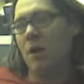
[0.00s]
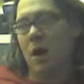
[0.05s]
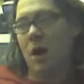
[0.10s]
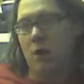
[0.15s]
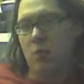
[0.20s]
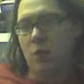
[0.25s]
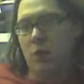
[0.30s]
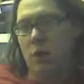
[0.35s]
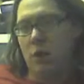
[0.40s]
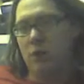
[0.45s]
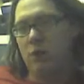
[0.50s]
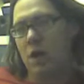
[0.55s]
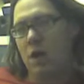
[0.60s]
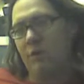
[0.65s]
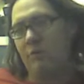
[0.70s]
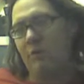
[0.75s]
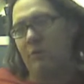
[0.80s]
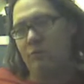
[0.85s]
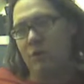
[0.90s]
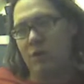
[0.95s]
then I want to
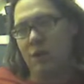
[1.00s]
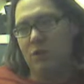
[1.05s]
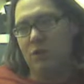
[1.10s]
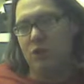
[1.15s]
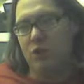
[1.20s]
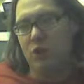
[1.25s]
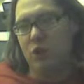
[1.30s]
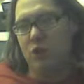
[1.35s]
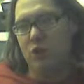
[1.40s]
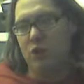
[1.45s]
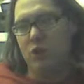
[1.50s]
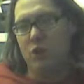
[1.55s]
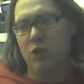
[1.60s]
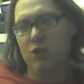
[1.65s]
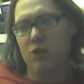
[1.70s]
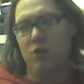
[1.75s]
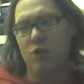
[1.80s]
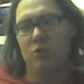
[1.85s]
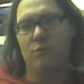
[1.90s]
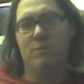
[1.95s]
talk about transgendered
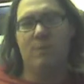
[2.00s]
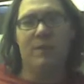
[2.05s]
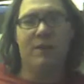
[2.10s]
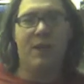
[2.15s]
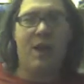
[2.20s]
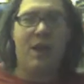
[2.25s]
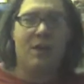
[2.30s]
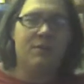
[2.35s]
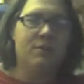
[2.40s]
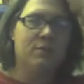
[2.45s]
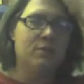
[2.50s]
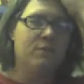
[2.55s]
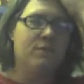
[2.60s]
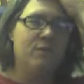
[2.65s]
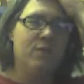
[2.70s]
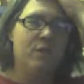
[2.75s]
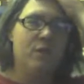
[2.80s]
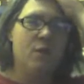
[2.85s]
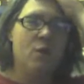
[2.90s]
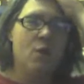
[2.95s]
issues, but not in this
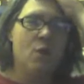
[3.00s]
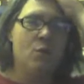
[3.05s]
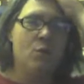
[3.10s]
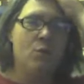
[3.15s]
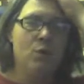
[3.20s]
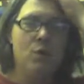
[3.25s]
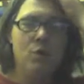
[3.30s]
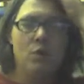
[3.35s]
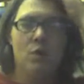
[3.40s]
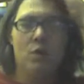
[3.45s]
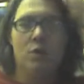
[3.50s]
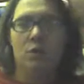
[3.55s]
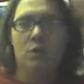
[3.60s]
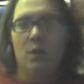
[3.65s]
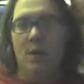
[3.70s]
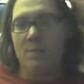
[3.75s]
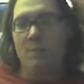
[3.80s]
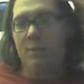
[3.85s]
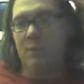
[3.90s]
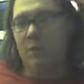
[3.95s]
video.
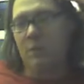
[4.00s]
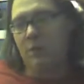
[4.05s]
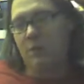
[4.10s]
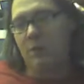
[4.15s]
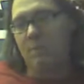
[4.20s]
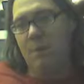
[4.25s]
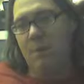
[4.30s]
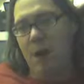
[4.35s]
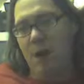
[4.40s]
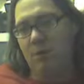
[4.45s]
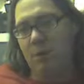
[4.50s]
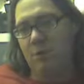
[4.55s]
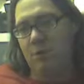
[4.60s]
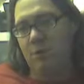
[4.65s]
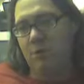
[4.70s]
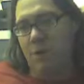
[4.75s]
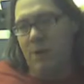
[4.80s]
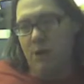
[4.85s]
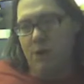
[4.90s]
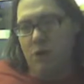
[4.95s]
A couple things that
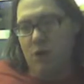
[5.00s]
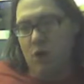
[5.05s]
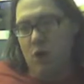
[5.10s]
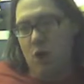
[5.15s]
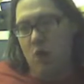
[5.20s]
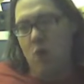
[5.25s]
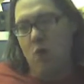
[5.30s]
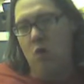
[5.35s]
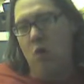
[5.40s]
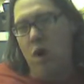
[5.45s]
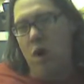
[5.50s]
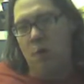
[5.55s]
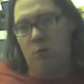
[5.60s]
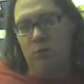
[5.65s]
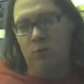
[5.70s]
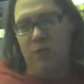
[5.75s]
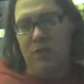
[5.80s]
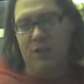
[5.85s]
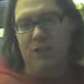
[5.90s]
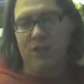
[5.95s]
bothered me, so I
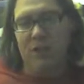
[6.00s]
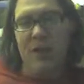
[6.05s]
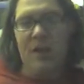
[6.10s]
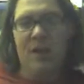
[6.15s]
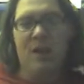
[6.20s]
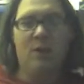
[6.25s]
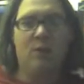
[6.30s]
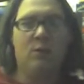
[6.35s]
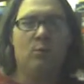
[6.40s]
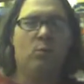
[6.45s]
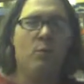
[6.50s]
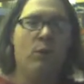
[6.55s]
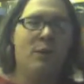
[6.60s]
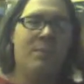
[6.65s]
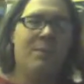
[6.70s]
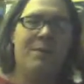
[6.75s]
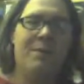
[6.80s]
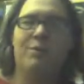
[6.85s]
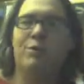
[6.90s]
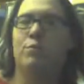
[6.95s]
will get that out of the
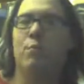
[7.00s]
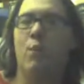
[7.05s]
way maybe